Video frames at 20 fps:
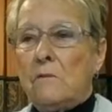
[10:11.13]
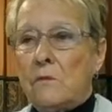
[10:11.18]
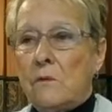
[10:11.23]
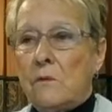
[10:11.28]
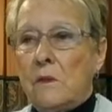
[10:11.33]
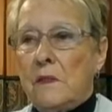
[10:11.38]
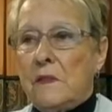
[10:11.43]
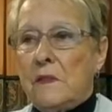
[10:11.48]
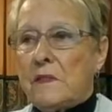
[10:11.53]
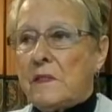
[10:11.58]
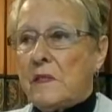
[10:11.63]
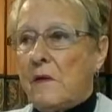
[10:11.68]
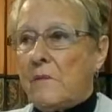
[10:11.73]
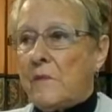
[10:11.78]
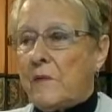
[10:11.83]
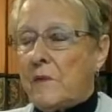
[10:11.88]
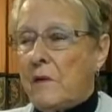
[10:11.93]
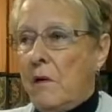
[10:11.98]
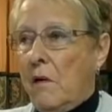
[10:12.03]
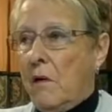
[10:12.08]
really
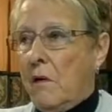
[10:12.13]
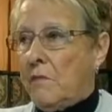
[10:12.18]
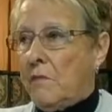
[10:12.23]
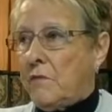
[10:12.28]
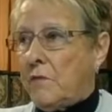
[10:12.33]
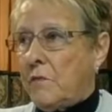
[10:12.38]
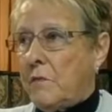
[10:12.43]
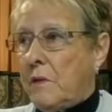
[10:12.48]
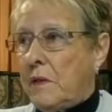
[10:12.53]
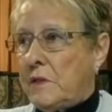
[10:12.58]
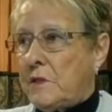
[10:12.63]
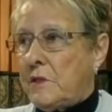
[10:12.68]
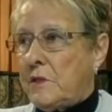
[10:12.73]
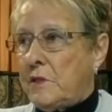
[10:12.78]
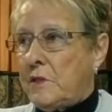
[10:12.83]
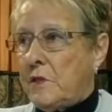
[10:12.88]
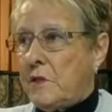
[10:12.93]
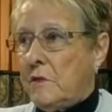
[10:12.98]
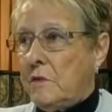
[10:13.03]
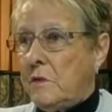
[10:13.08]
something hard for me to
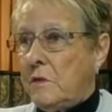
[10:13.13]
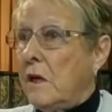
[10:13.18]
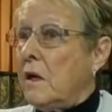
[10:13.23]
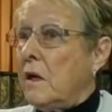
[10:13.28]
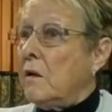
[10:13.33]
do.